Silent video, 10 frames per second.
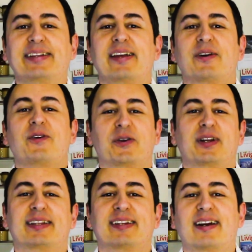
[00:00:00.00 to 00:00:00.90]
Hi there,
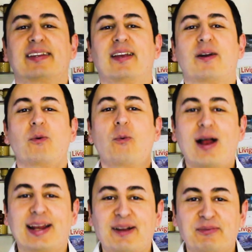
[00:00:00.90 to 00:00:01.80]
Gordon Attard here,
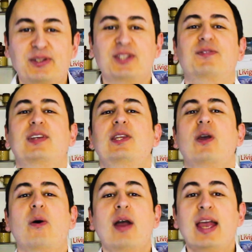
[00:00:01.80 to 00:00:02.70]
welcome to this
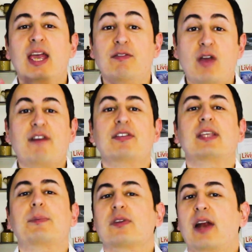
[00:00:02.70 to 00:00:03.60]
video. If you haven't
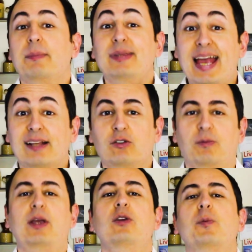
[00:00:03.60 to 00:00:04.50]
subscribed yet to
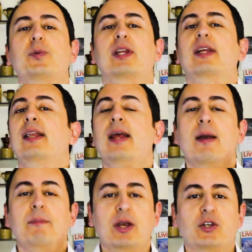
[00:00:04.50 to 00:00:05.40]
my YouTube channel,
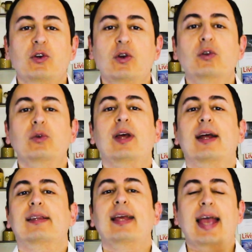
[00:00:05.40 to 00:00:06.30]
make sure you do
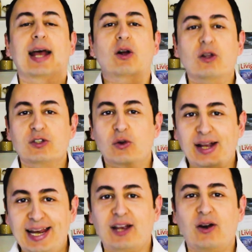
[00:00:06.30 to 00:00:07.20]
that and also
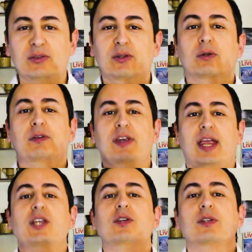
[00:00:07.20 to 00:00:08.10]
click on the
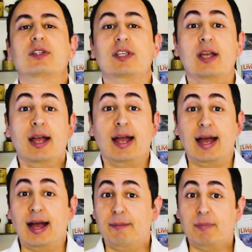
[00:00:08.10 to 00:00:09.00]
notifications
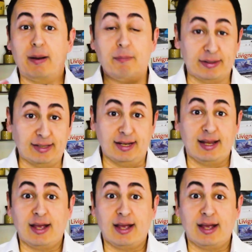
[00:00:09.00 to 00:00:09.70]
um, button,